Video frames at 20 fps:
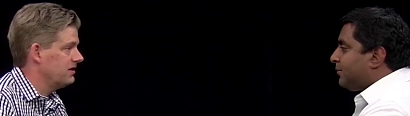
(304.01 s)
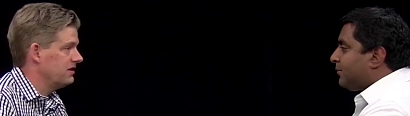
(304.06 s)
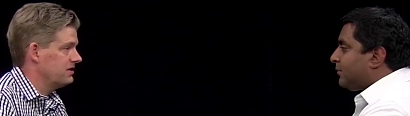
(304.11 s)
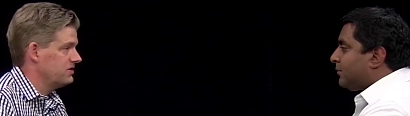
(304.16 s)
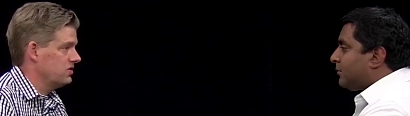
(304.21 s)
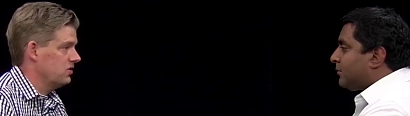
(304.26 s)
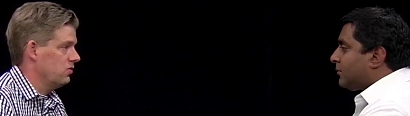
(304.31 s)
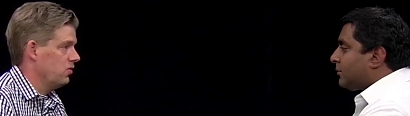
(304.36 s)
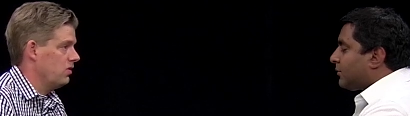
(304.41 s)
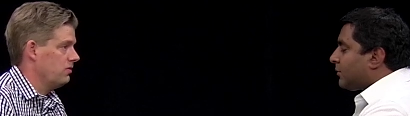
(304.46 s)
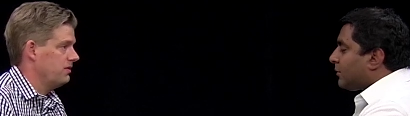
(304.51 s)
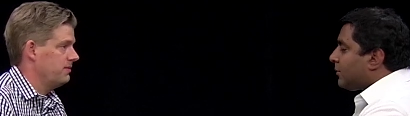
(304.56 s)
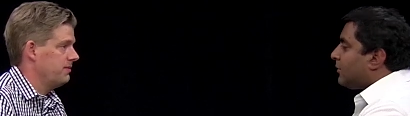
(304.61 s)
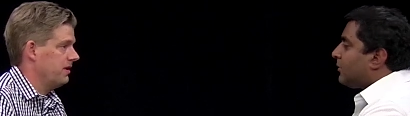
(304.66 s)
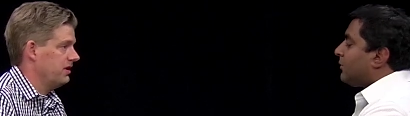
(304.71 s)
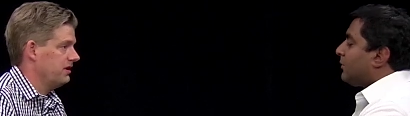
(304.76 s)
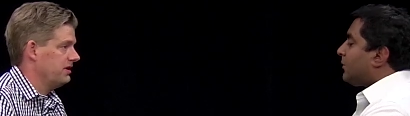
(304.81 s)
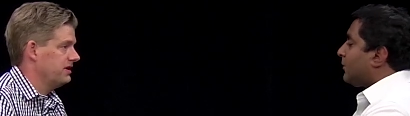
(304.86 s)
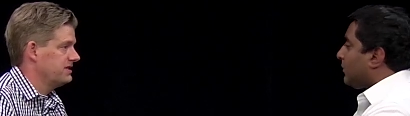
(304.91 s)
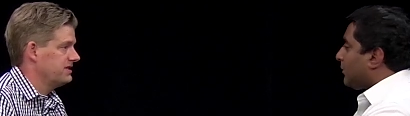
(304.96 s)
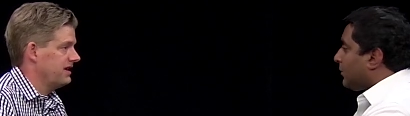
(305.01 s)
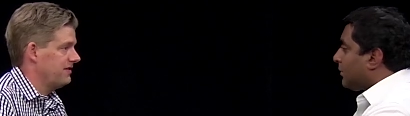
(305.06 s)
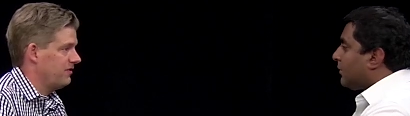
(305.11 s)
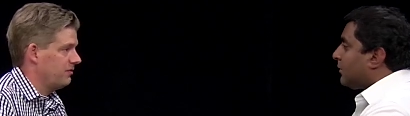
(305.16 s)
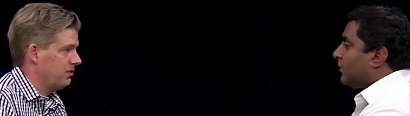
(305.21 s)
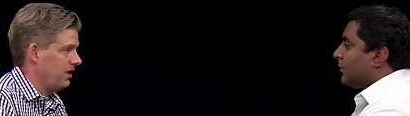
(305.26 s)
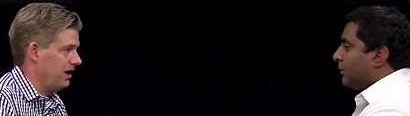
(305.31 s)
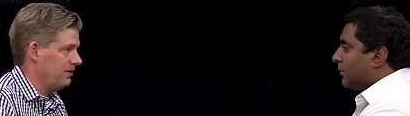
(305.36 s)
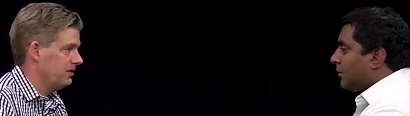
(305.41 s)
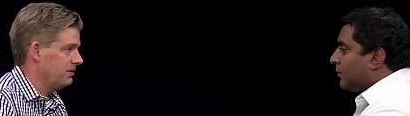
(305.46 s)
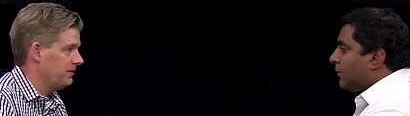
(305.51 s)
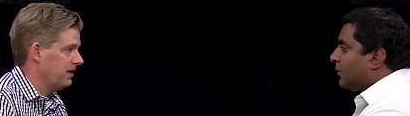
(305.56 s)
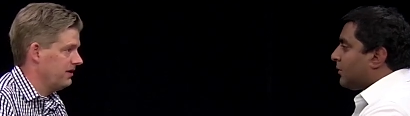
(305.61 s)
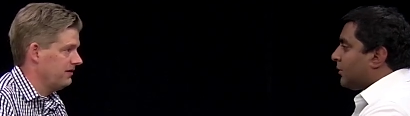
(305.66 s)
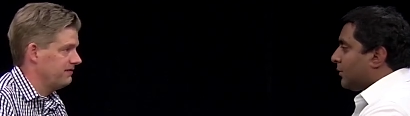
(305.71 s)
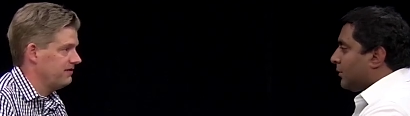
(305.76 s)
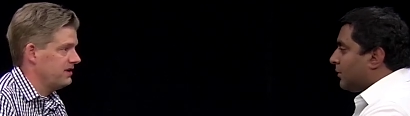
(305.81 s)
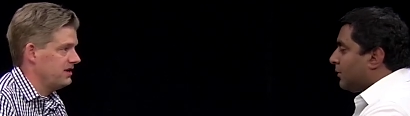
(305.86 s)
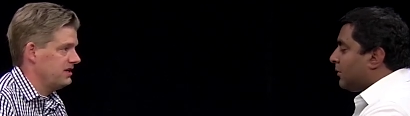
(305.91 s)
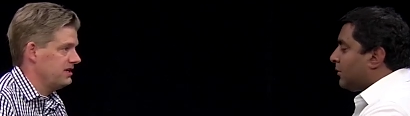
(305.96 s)
Speaker 1: So Warby Parker doesn't have a problem
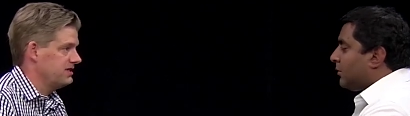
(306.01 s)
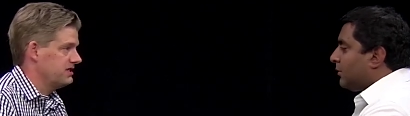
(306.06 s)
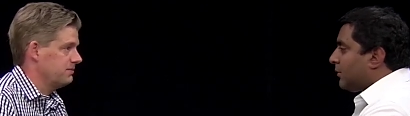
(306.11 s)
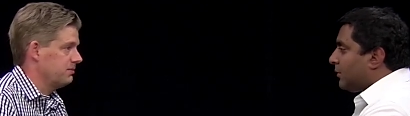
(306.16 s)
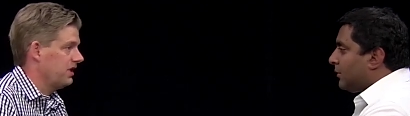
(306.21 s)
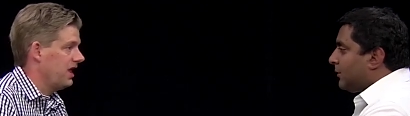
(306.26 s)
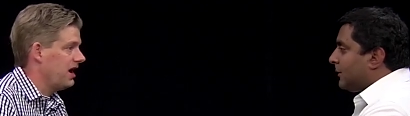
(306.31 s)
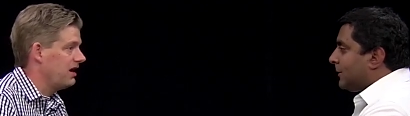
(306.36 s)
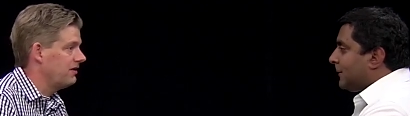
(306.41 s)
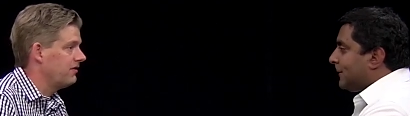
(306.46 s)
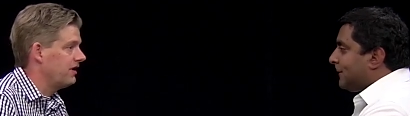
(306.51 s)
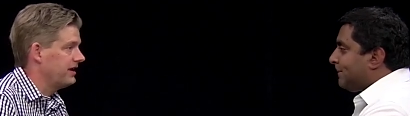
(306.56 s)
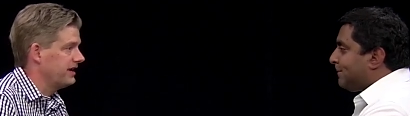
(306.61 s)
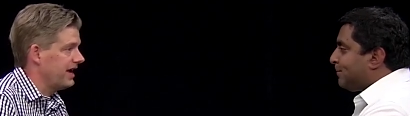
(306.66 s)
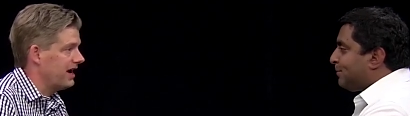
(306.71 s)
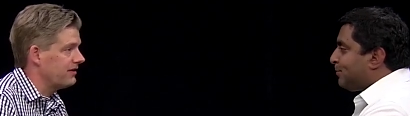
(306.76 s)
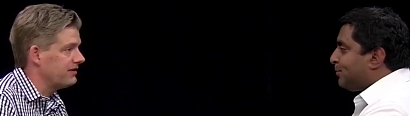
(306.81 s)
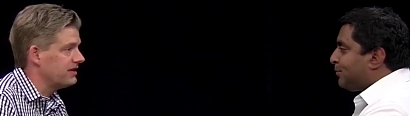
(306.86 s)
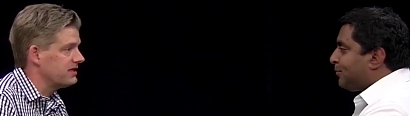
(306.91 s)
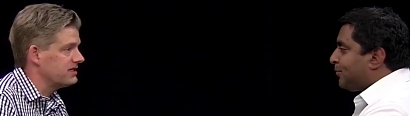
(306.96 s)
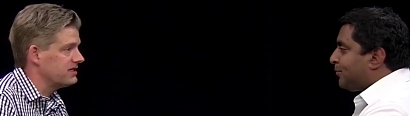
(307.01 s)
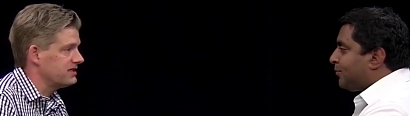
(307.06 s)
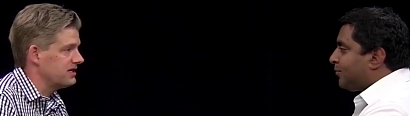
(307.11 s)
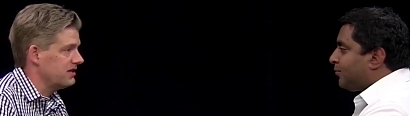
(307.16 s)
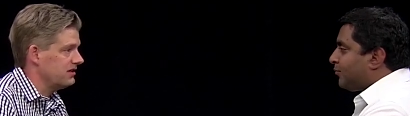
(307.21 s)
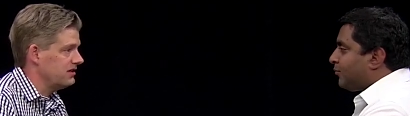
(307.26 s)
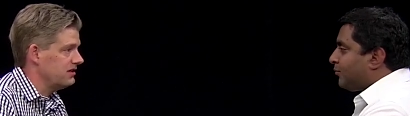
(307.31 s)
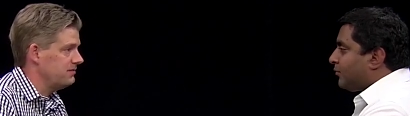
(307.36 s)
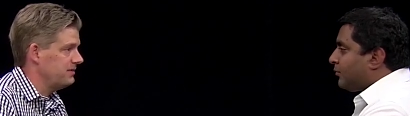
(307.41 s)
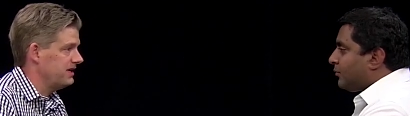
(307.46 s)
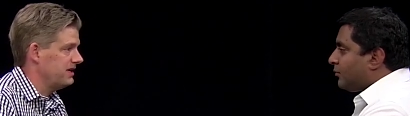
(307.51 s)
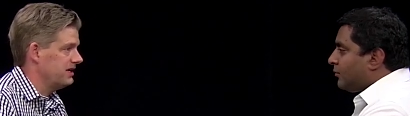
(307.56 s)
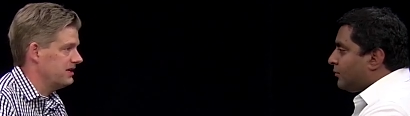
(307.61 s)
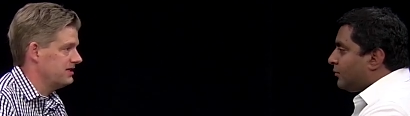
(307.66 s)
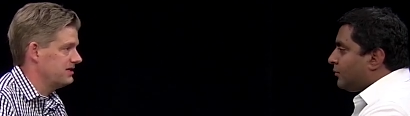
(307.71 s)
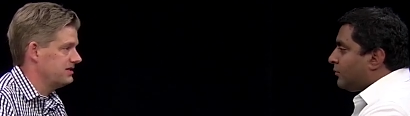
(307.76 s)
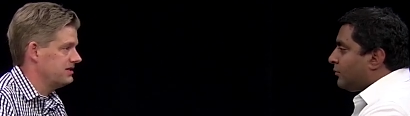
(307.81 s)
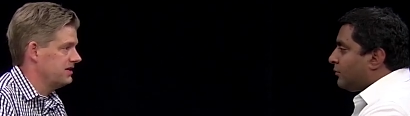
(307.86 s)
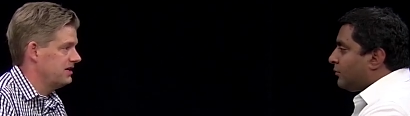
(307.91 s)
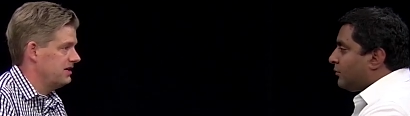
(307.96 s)
of supply running out necessarily
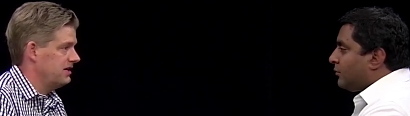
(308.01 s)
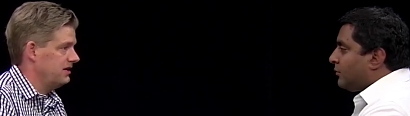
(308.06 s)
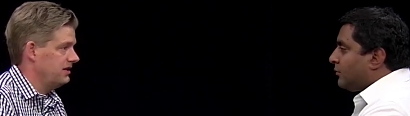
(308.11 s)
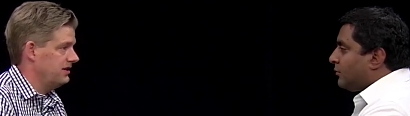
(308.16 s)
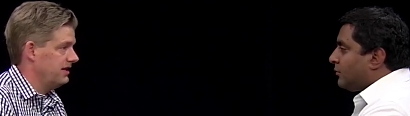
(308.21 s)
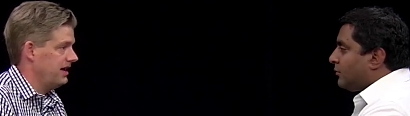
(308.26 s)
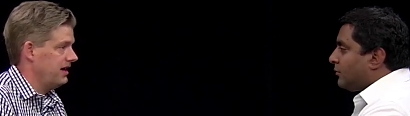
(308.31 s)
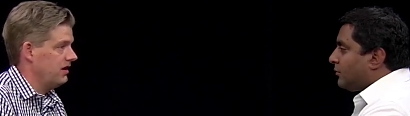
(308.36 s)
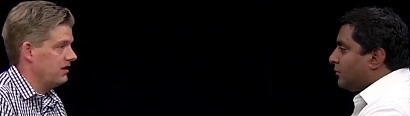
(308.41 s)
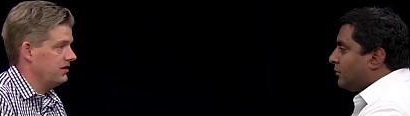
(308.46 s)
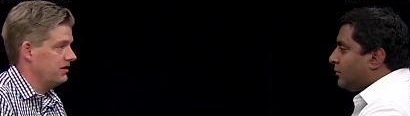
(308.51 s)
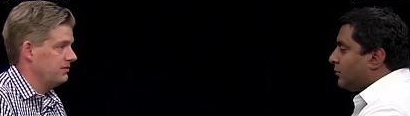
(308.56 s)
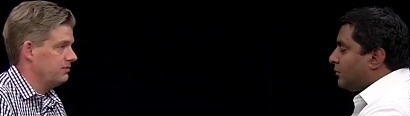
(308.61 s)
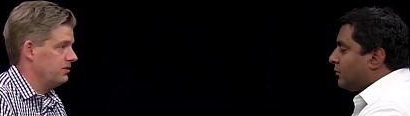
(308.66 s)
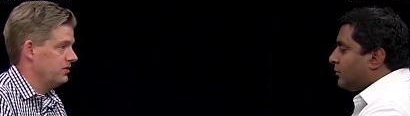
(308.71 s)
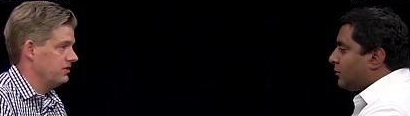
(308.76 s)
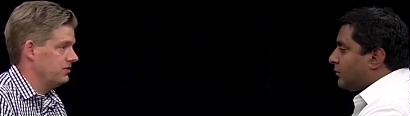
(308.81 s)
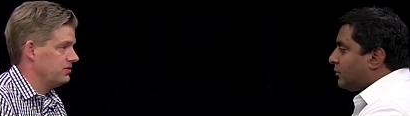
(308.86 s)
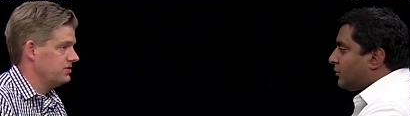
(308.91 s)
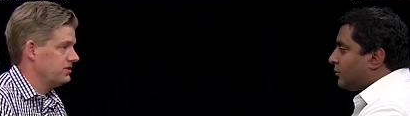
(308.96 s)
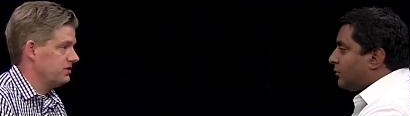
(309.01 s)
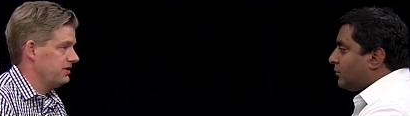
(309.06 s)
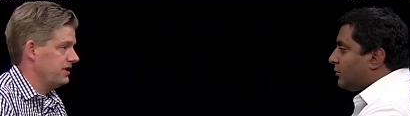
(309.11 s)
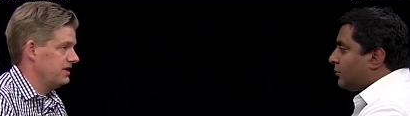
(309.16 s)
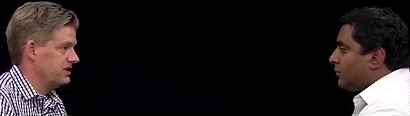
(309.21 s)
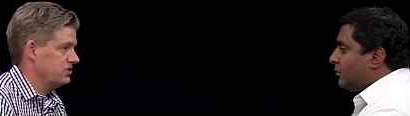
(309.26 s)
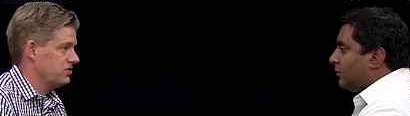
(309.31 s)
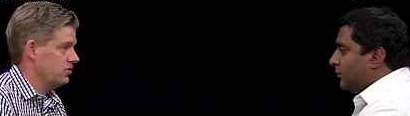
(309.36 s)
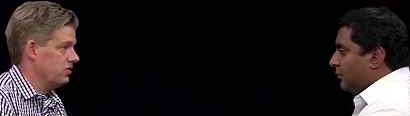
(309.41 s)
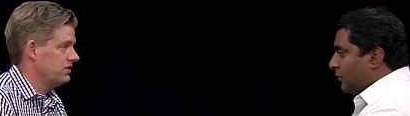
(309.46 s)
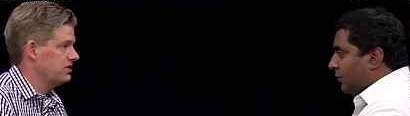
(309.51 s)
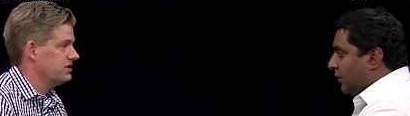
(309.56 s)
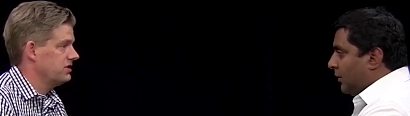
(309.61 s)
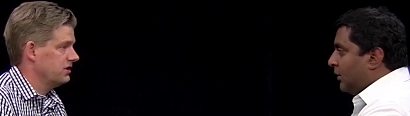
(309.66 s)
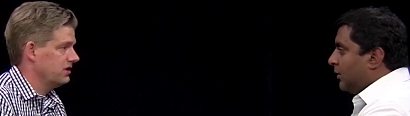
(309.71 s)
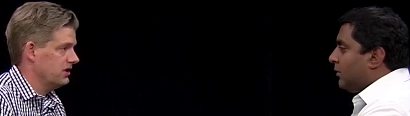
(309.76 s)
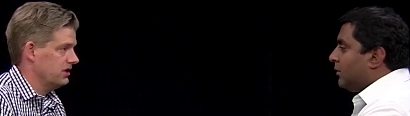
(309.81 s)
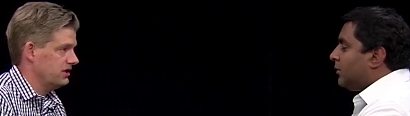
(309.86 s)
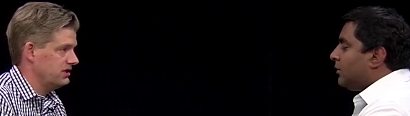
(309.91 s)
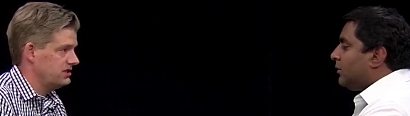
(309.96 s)
because they are the producer, they source the
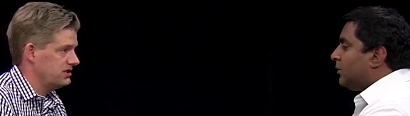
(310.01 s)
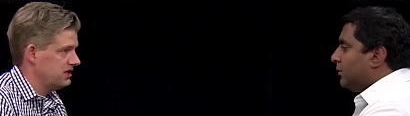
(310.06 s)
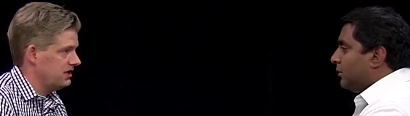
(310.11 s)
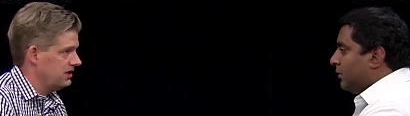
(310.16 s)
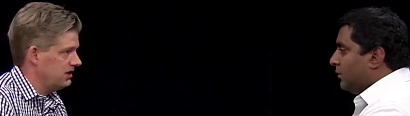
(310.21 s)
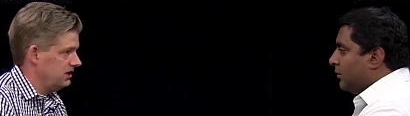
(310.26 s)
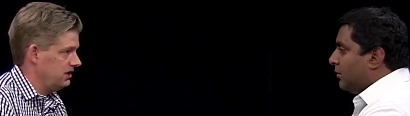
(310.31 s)
goods,